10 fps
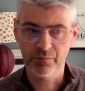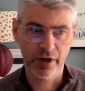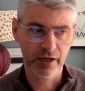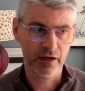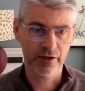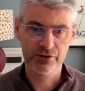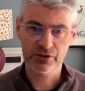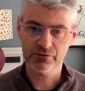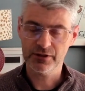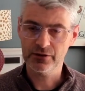my clients
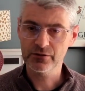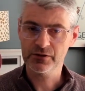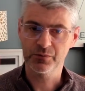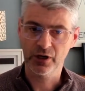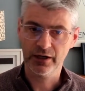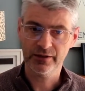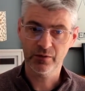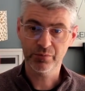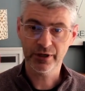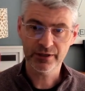do is they do this monthly and they
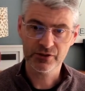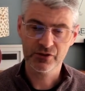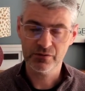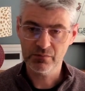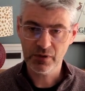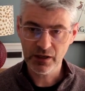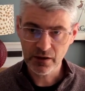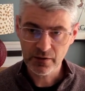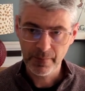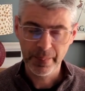bring this to
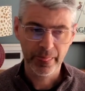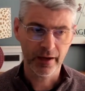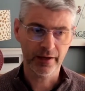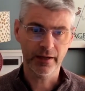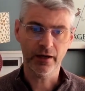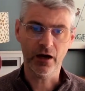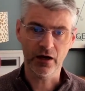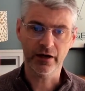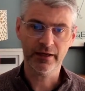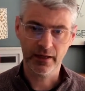me, and then
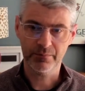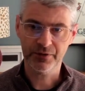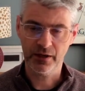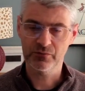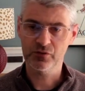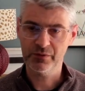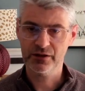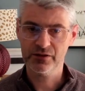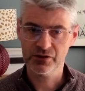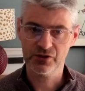I help them to
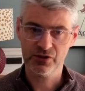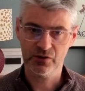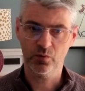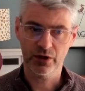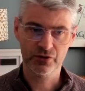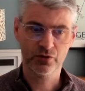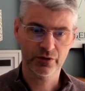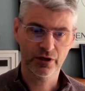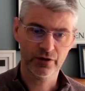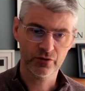make decisions on what's
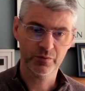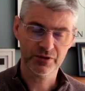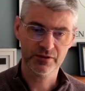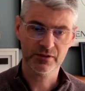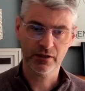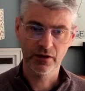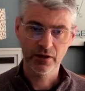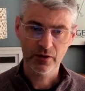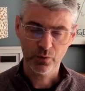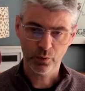going on in the business, and
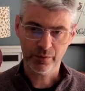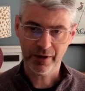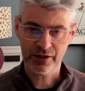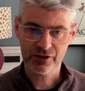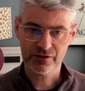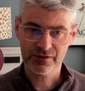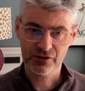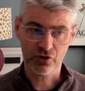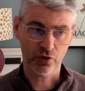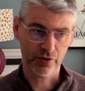we manage to
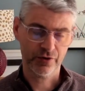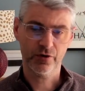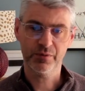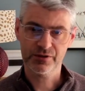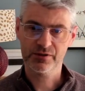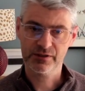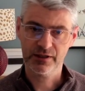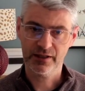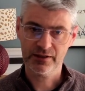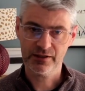sort their business and
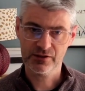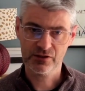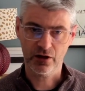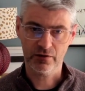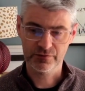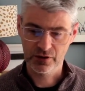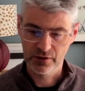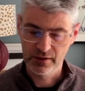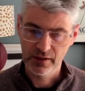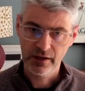get things solved.
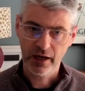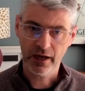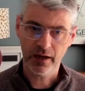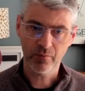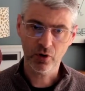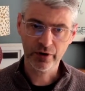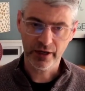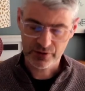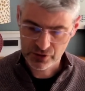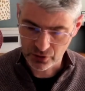
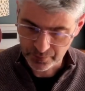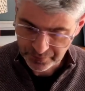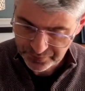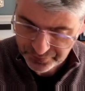Okay, so